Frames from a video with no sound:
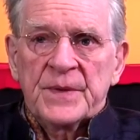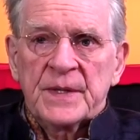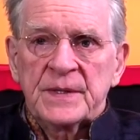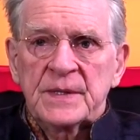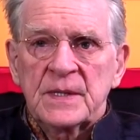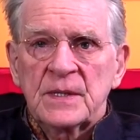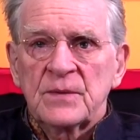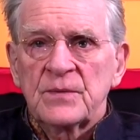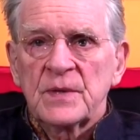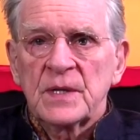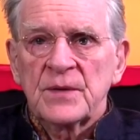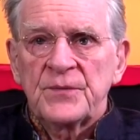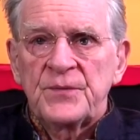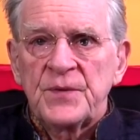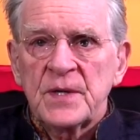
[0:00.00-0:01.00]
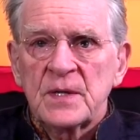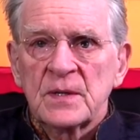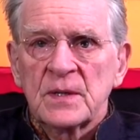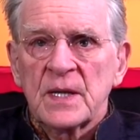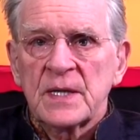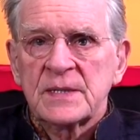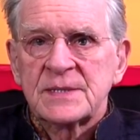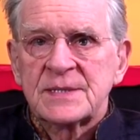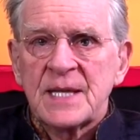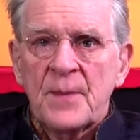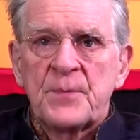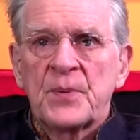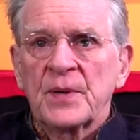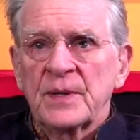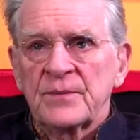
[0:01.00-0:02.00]
He didn't really feel like
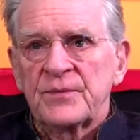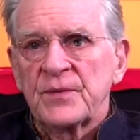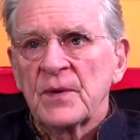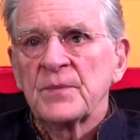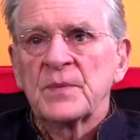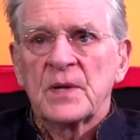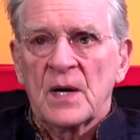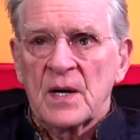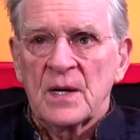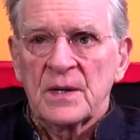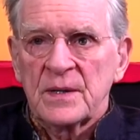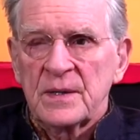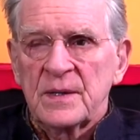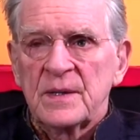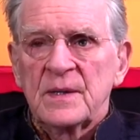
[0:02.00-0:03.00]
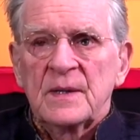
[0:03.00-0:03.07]
separate from God,